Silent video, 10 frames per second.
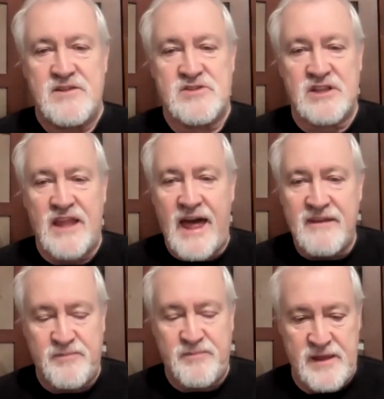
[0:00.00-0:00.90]
there's a
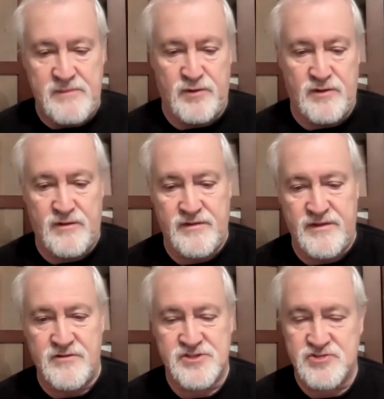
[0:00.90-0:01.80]
lot of people
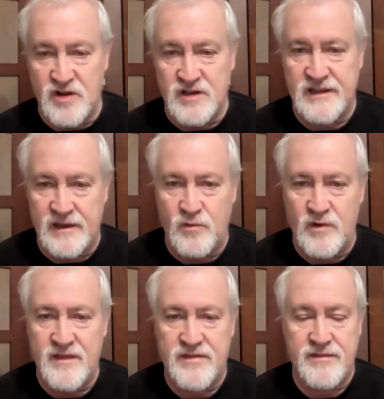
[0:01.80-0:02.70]
that are struggling
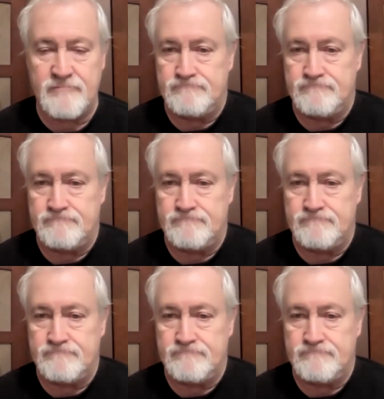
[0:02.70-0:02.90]
with